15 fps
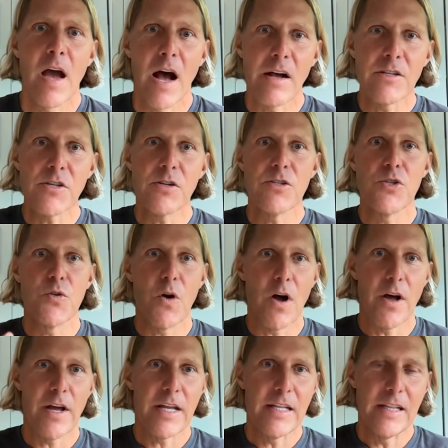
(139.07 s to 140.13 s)
I also
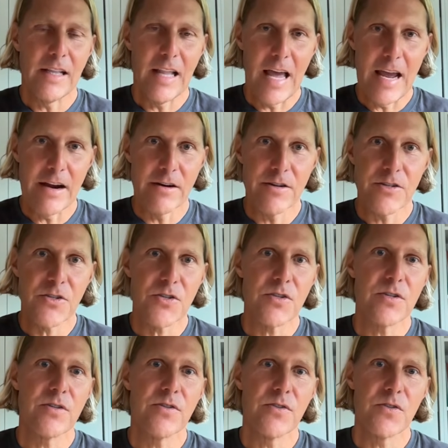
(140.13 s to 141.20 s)
draw in
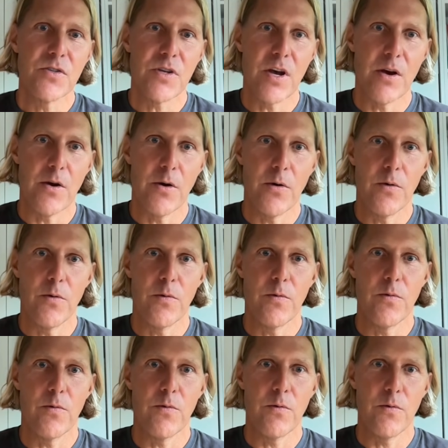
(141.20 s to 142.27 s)
layers, so
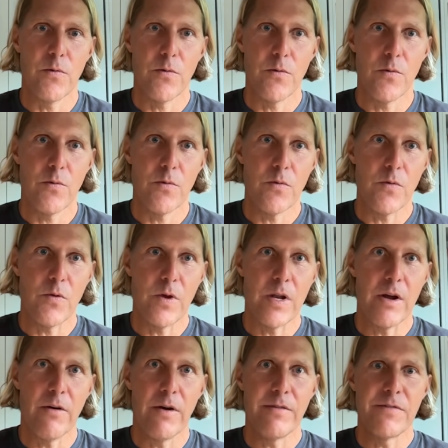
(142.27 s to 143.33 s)

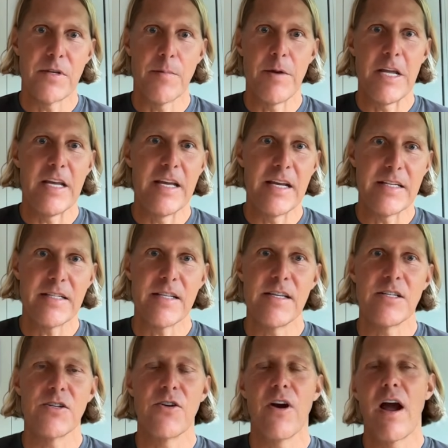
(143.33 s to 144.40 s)
if somebody gets
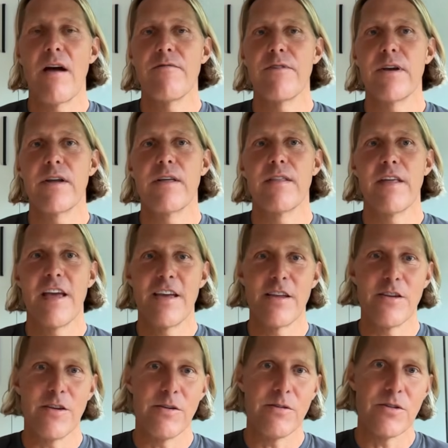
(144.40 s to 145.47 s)
this graphic, they
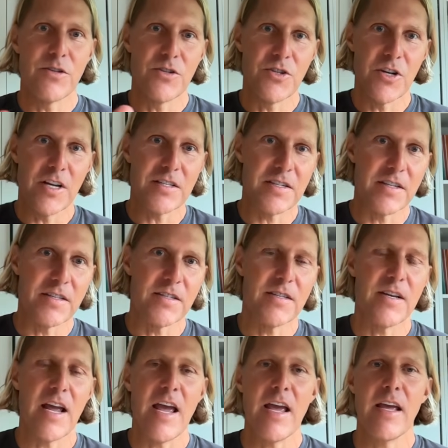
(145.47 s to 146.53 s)
can use just the
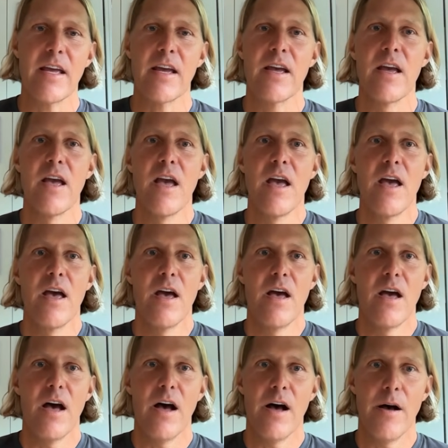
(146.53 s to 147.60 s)
snake,
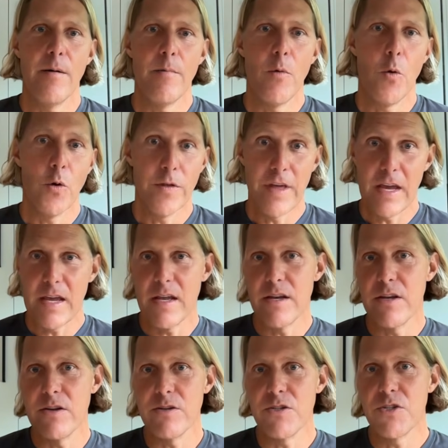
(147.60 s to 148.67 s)
or they can
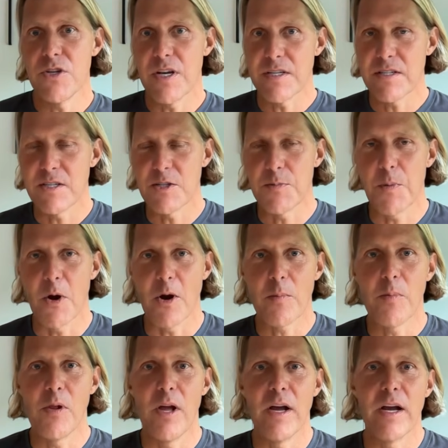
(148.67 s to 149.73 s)
use just the
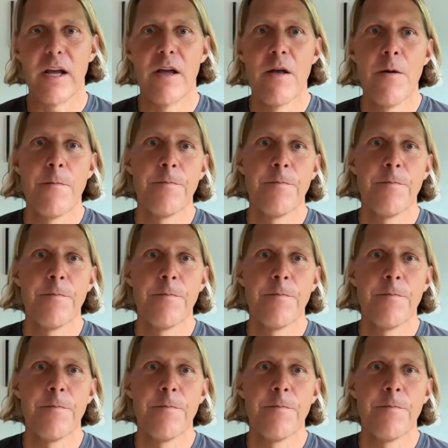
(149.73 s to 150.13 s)
spark plug.